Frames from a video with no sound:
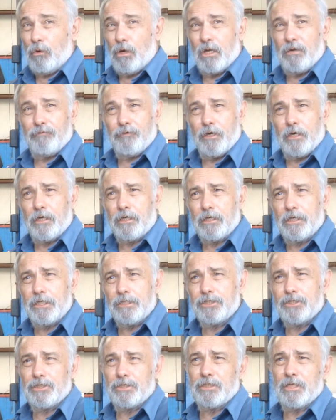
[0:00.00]
Well, if your air
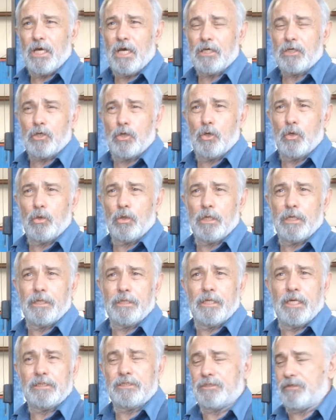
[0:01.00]
conditioner is not cooling,
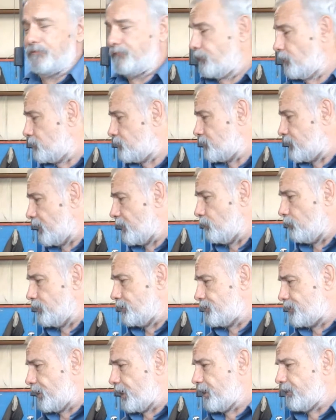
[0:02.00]
that's the first thing we
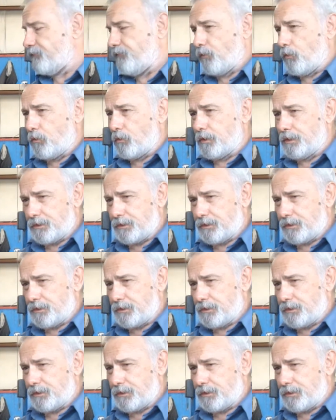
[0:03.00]
check for,